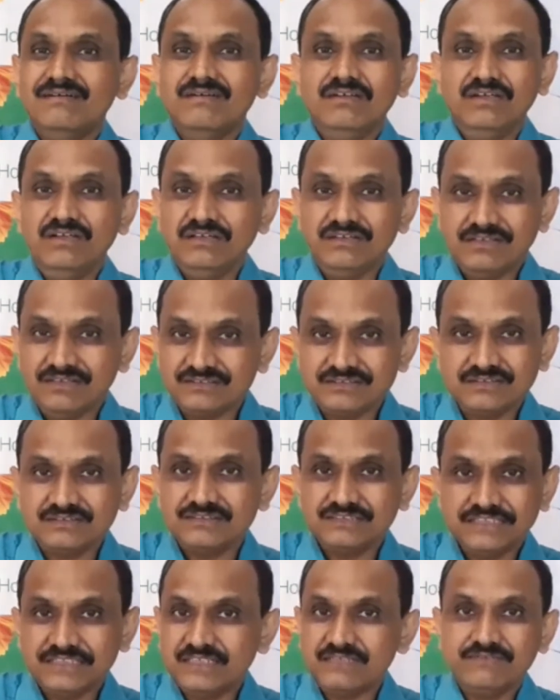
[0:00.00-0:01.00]
it doesn't
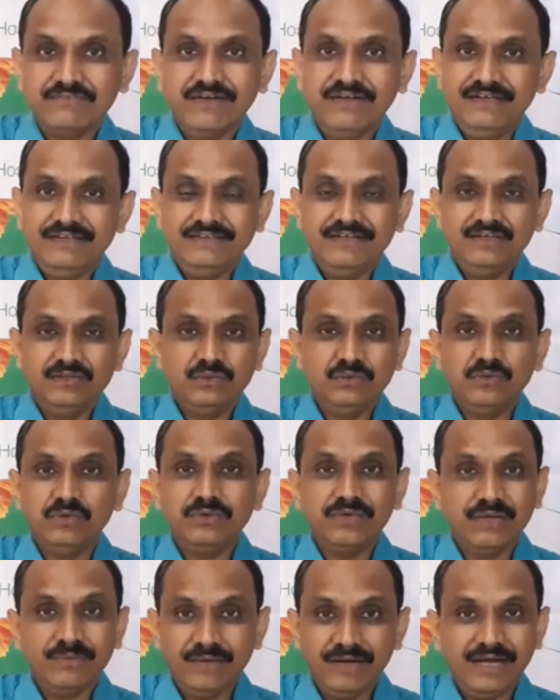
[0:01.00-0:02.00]
certify that you don't
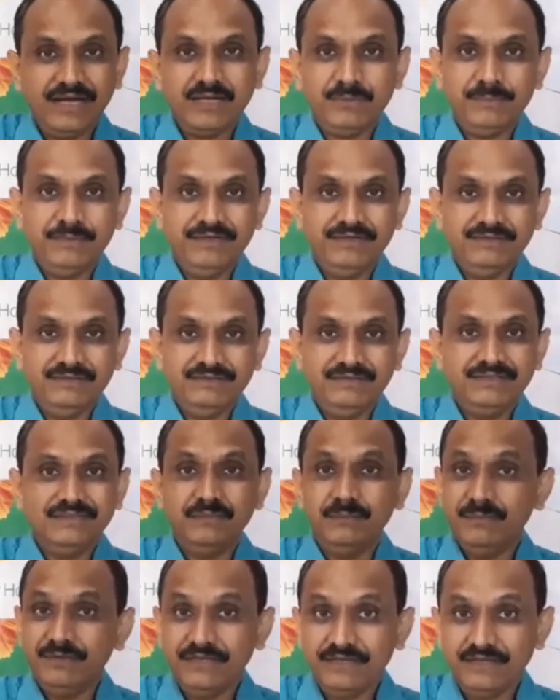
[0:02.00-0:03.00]
have heart pain in the
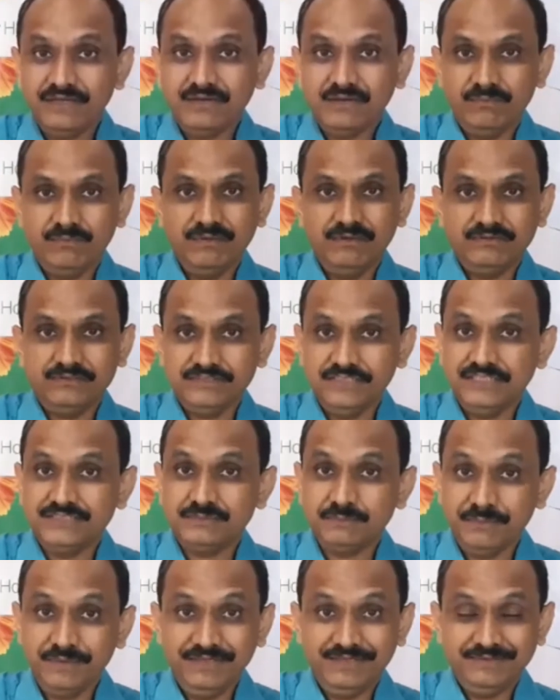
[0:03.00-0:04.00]
beginning of the
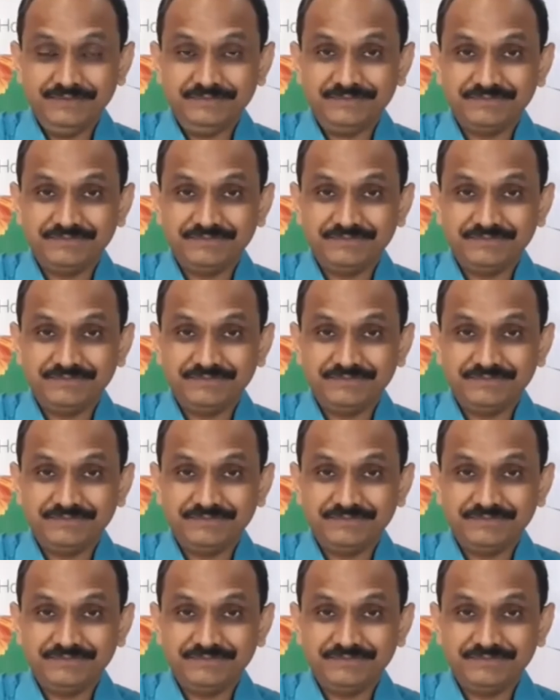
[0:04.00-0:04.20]
chest pain.